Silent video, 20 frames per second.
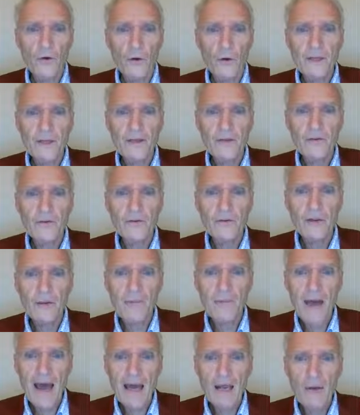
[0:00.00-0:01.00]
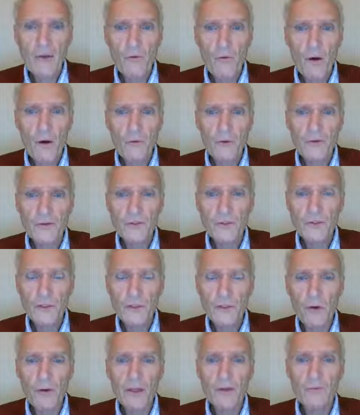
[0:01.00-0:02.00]
So in this schematic, what we're
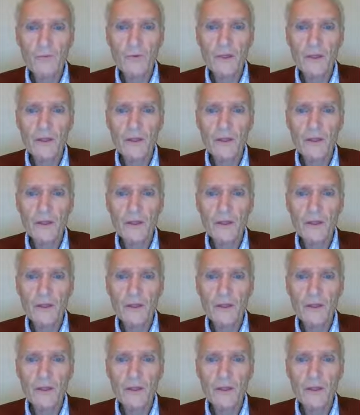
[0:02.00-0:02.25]
showing